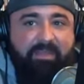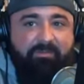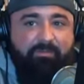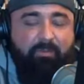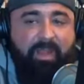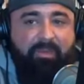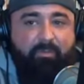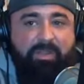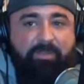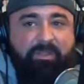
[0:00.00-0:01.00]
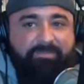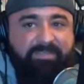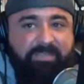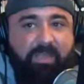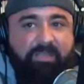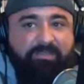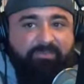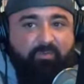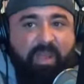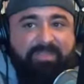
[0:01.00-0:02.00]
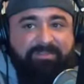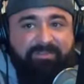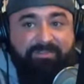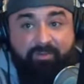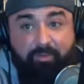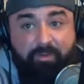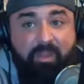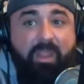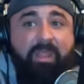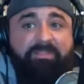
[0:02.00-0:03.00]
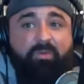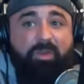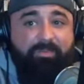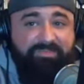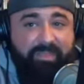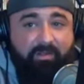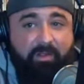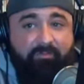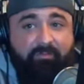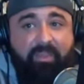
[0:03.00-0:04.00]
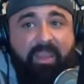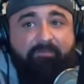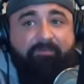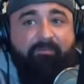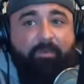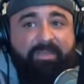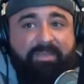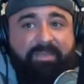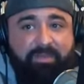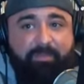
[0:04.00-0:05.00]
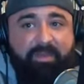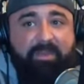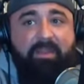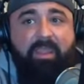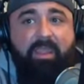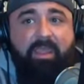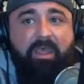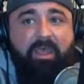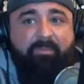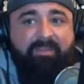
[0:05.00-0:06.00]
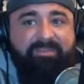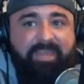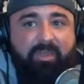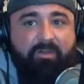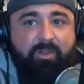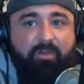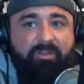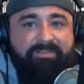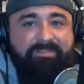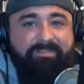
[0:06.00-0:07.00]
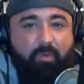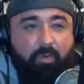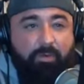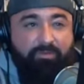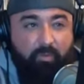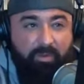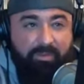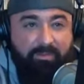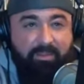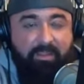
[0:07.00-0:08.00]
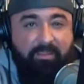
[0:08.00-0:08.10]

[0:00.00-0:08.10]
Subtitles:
Ray and Woody must have been talking, because Ray is also doing 20% off and free shipping. The discount code is SCORE20.